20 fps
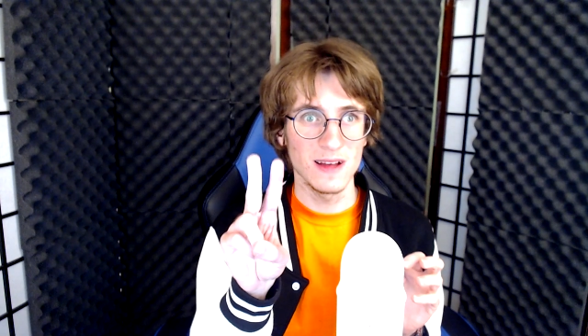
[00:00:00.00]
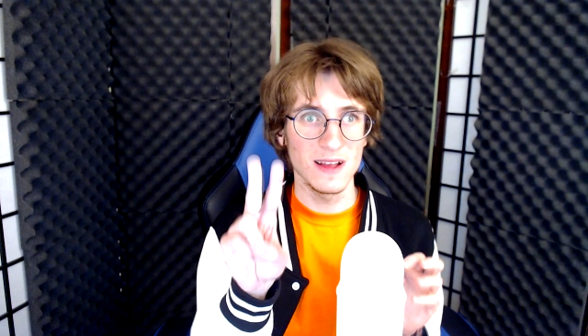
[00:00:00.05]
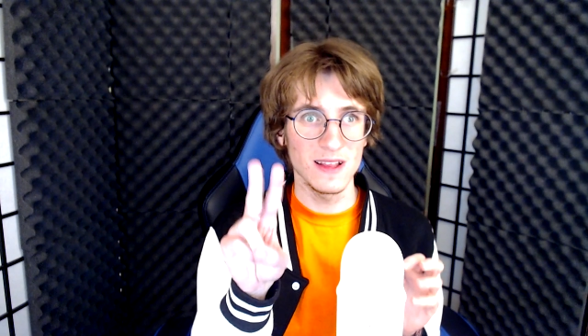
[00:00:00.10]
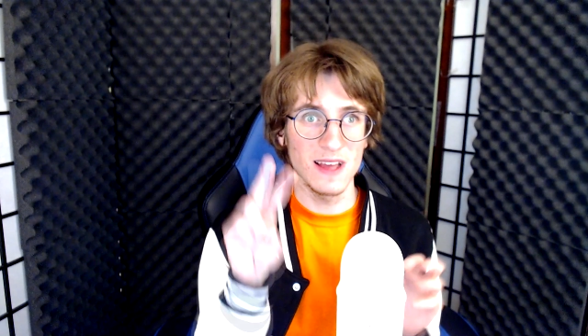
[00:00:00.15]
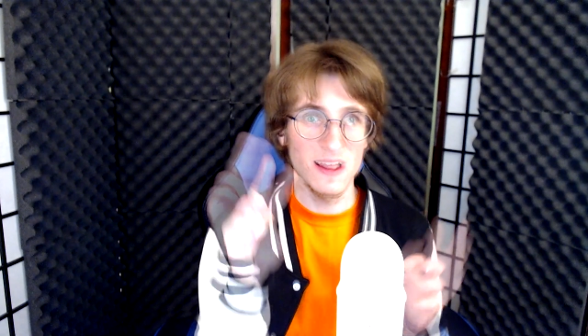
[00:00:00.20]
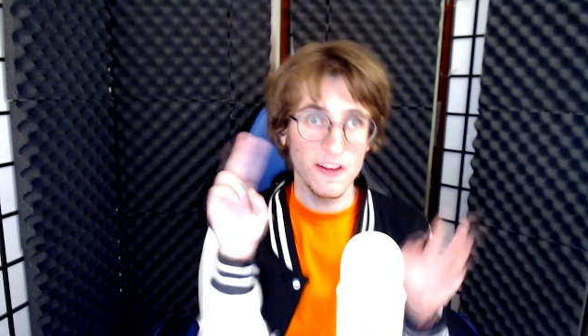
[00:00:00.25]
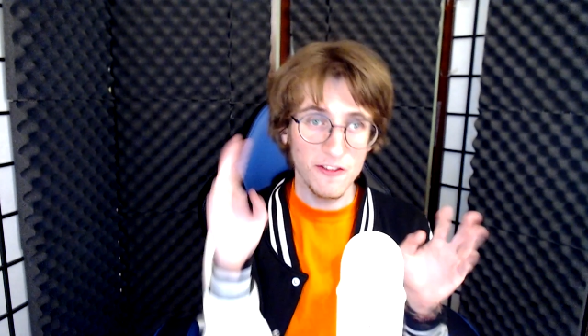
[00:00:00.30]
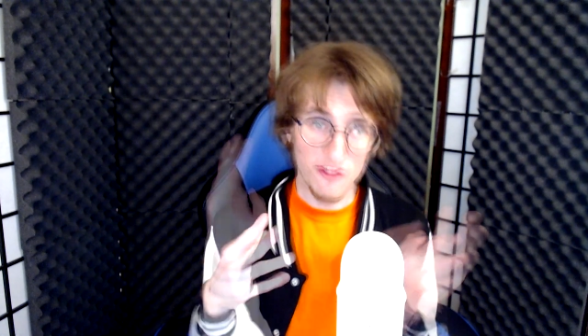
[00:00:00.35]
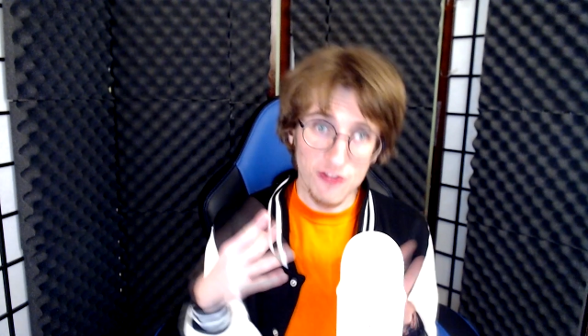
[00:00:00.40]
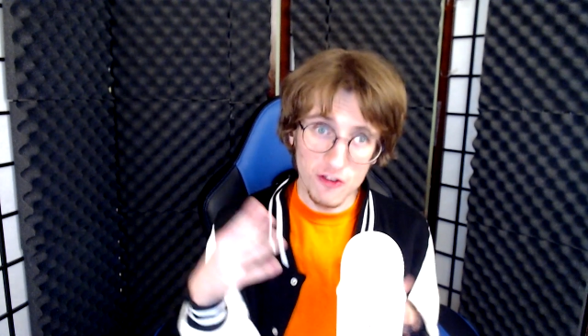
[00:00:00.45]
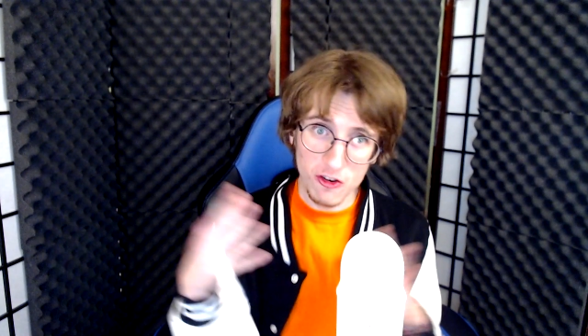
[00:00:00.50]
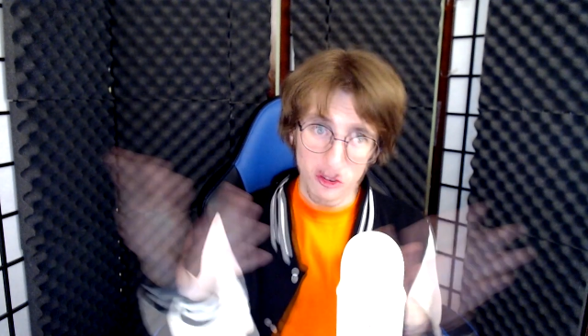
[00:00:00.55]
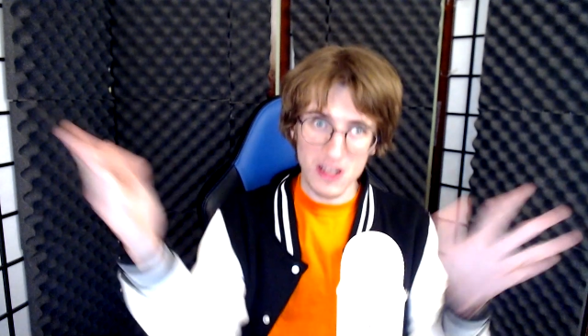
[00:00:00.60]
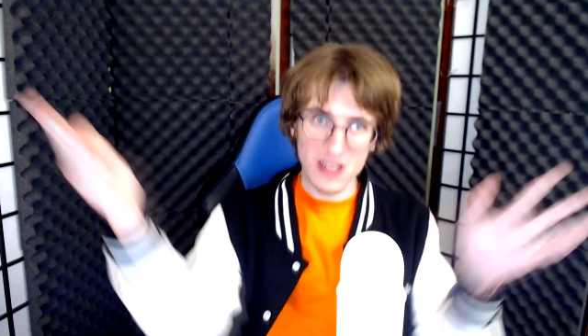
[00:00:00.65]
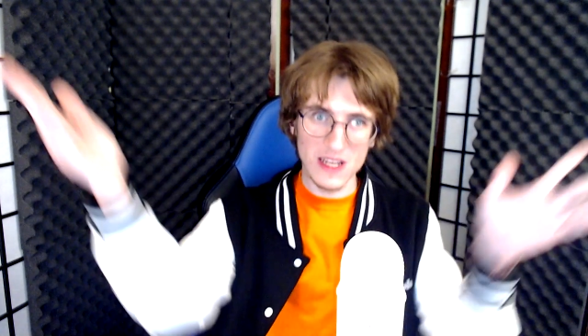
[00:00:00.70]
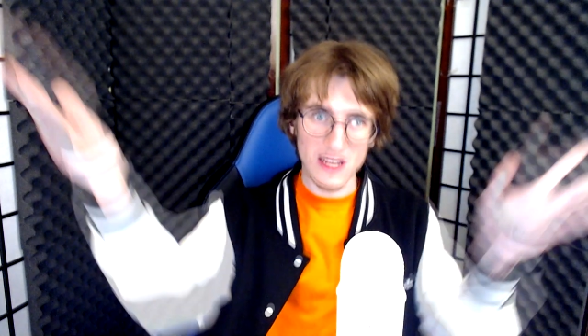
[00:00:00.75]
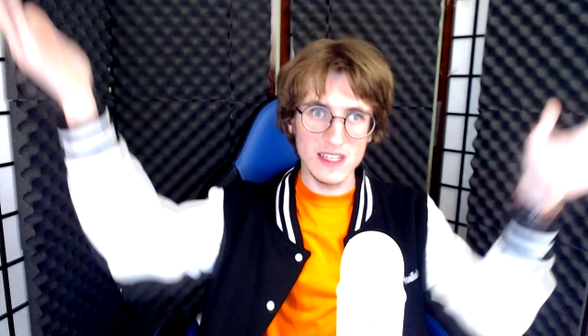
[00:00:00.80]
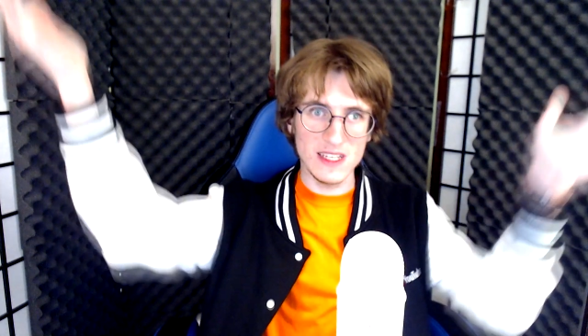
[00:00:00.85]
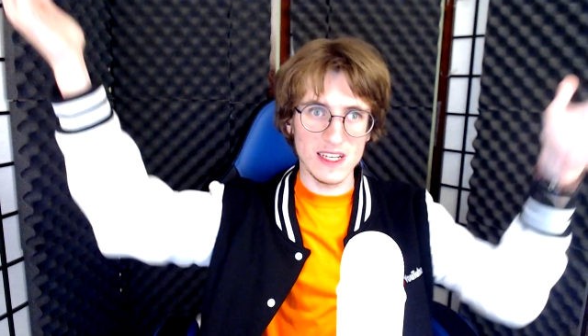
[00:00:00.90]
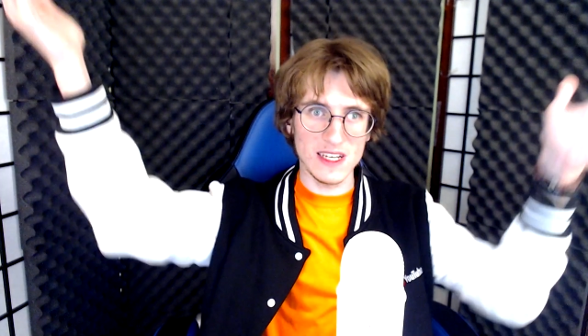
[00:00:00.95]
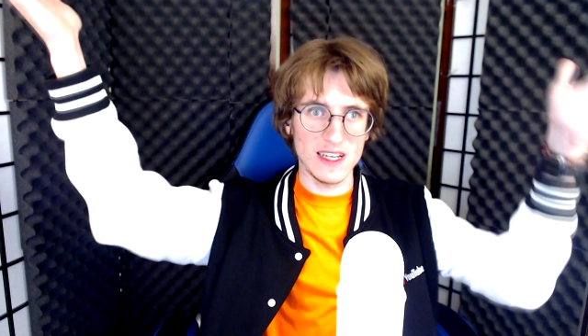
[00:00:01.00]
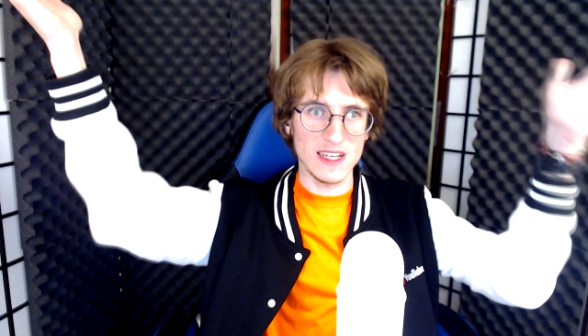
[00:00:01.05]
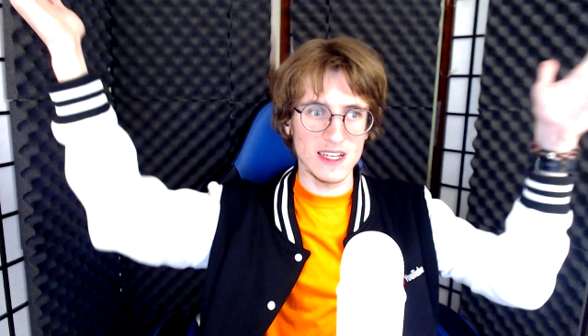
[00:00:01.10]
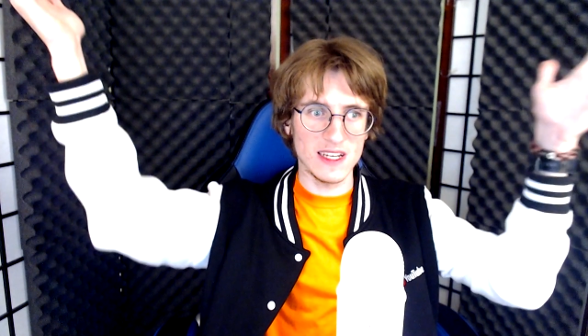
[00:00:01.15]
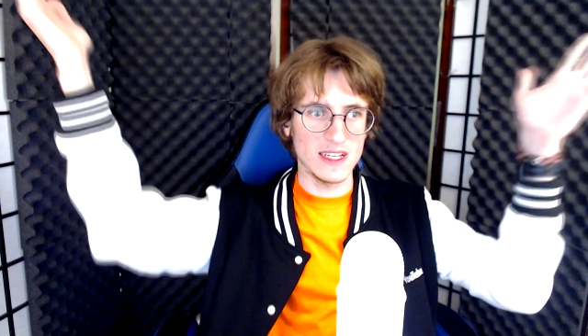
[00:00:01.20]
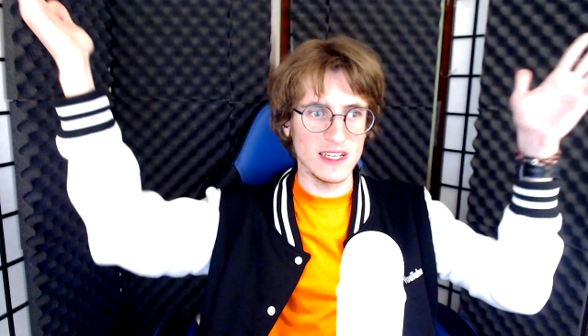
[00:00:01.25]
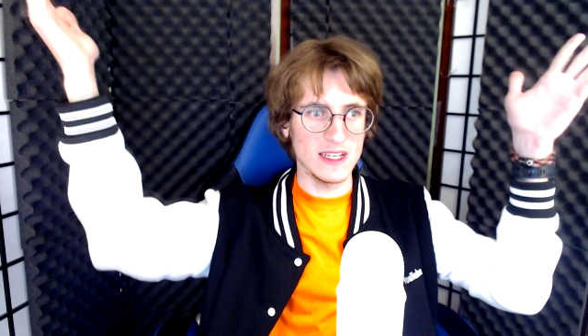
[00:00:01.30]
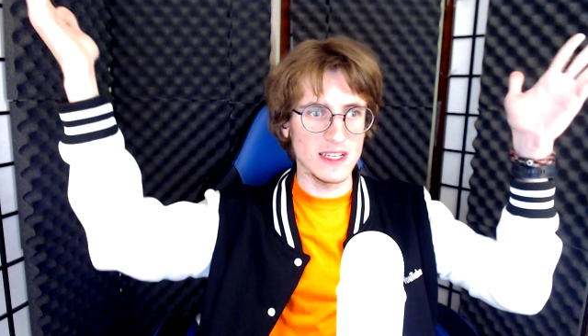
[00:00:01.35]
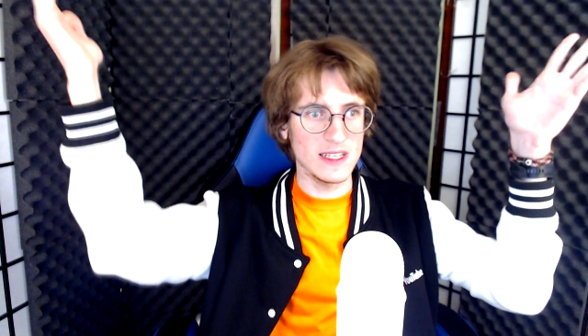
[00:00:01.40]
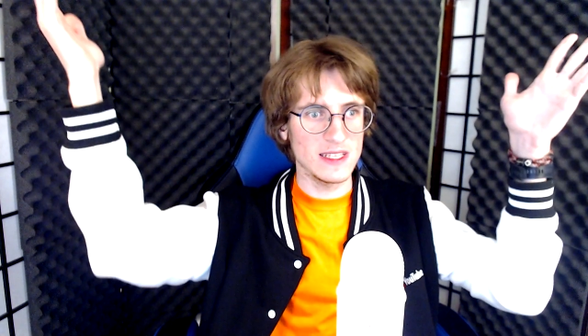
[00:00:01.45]
And then 3
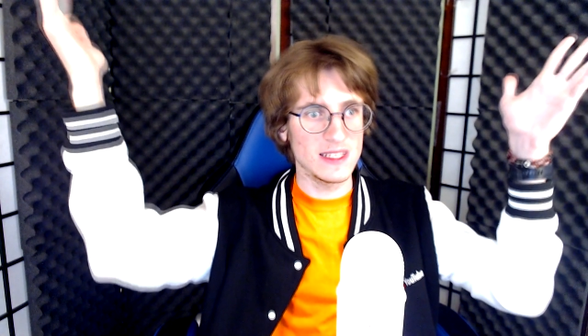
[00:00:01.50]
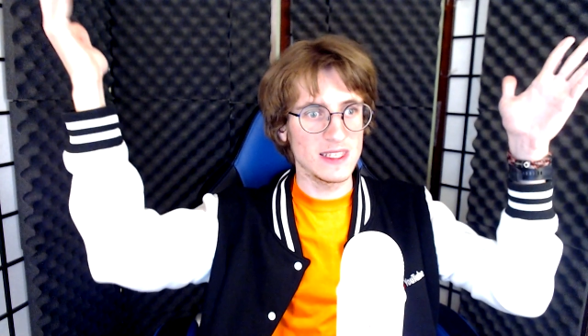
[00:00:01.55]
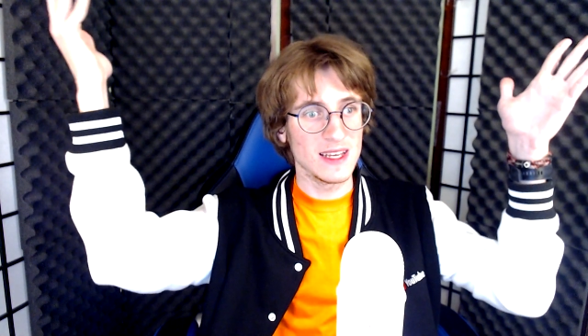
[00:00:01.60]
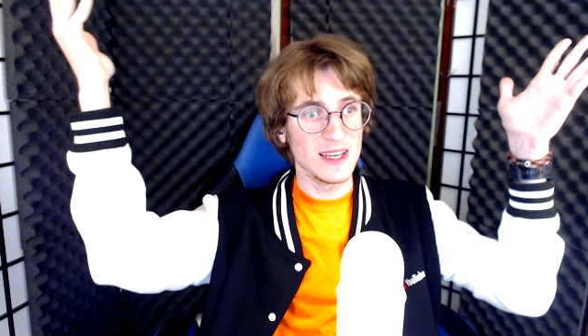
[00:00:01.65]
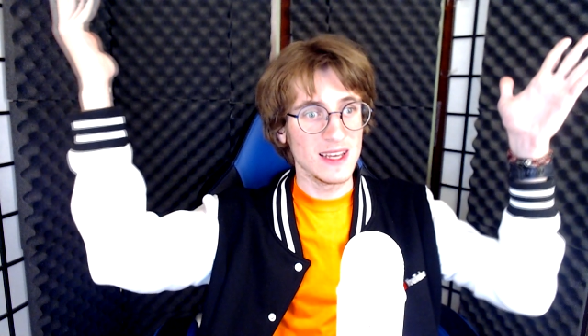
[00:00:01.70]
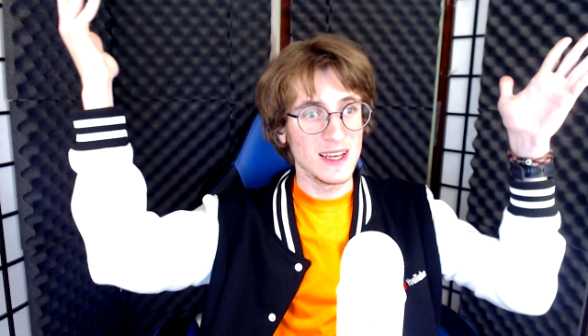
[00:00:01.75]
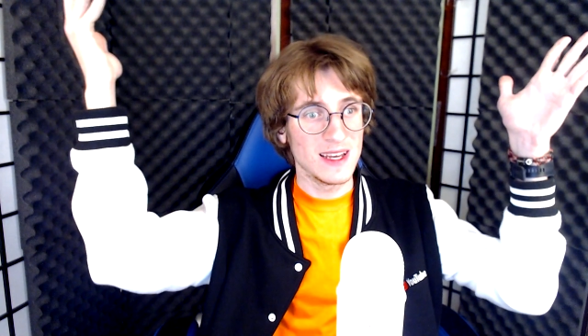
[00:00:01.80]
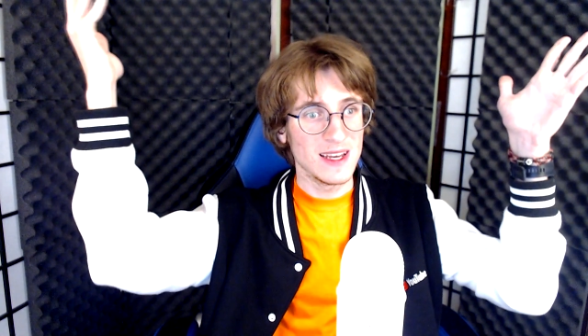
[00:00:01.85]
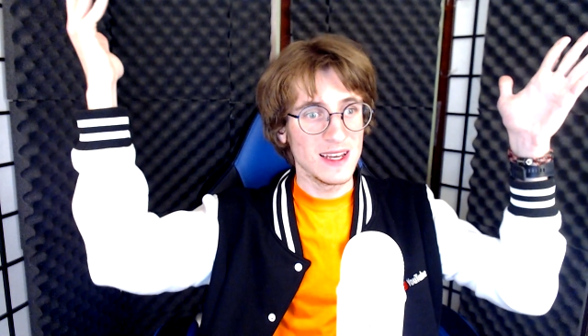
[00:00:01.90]
days.